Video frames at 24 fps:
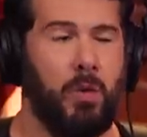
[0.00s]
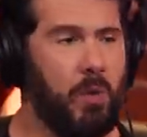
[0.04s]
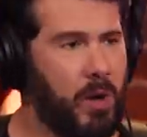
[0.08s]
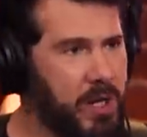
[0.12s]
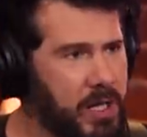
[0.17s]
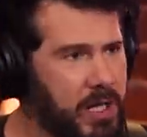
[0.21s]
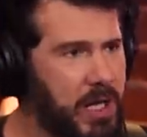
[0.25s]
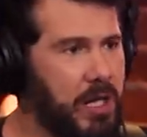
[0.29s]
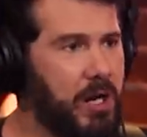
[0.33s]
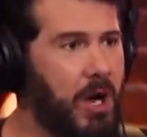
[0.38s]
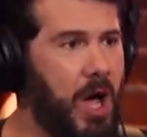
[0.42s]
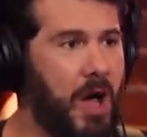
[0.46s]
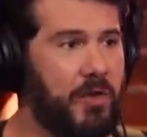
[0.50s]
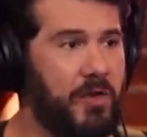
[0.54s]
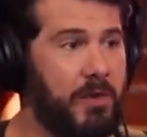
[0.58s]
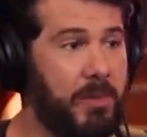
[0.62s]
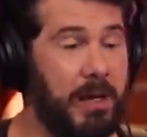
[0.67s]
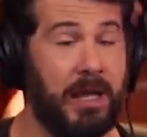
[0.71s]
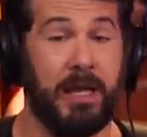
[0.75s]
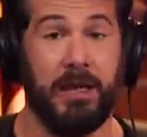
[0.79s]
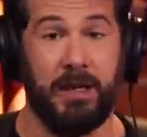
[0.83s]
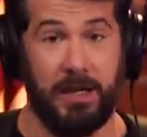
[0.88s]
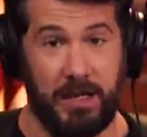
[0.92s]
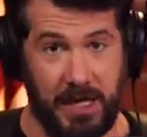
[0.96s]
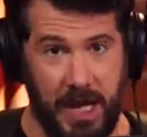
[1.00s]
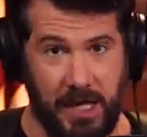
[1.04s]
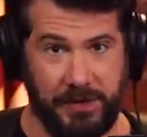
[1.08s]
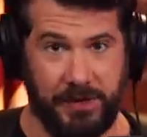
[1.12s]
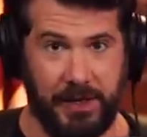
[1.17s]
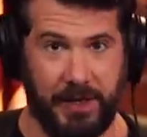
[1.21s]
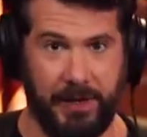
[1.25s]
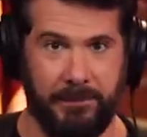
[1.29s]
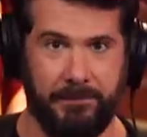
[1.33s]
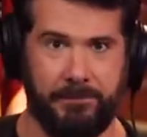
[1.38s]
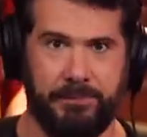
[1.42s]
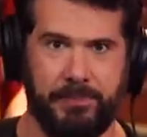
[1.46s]
Well, what are you going to offer me?
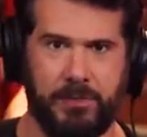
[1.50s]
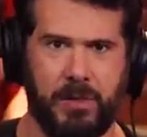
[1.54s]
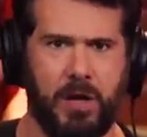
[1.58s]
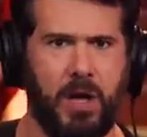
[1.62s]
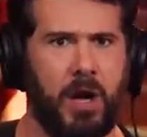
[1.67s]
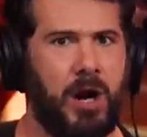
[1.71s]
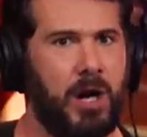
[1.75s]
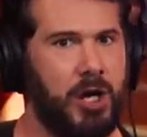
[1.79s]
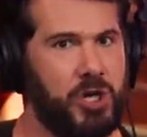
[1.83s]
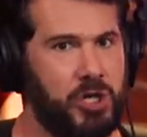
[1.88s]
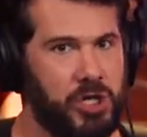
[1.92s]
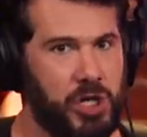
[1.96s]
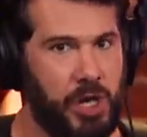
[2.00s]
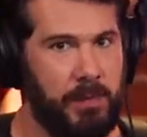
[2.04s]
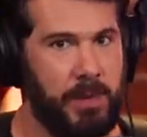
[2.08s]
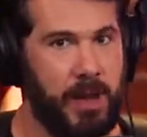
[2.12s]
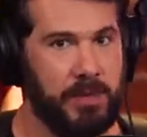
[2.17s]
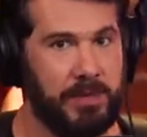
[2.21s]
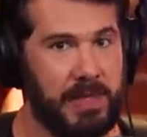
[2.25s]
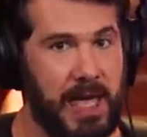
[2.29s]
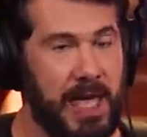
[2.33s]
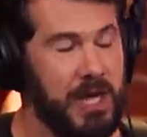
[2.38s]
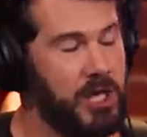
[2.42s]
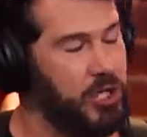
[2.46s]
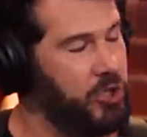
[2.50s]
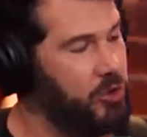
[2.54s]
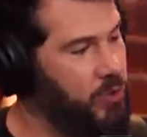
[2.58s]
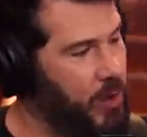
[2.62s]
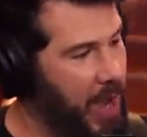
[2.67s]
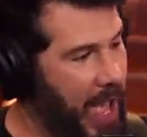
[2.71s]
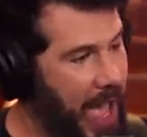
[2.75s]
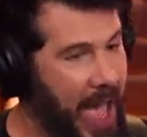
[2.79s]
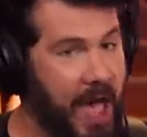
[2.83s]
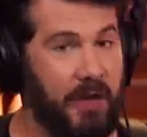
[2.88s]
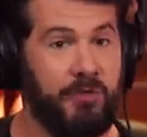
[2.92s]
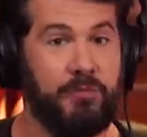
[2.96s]
Nothing. Are you sure about that?
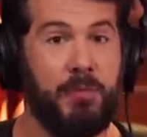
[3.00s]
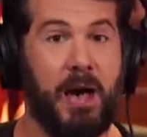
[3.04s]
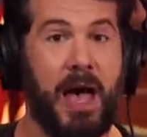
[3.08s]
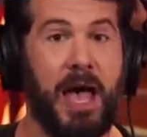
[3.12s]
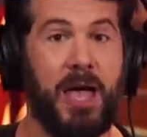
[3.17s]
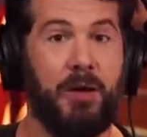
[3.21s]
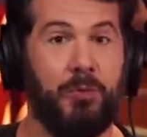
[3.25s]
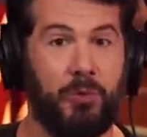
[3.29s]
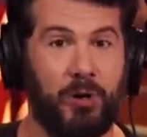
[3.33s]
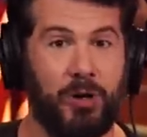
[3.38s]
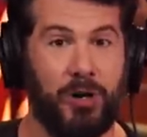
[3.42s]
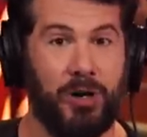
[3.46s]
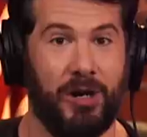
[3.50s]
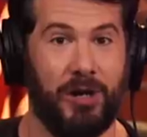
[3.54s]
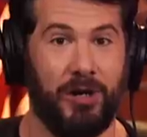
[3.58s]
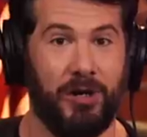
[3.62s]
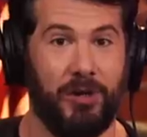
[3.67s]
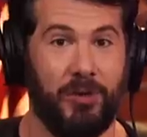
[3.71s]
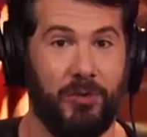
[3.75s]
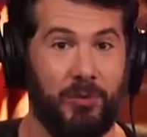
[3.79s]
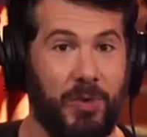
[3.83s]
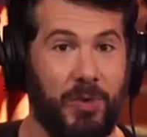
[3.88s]
You have my word.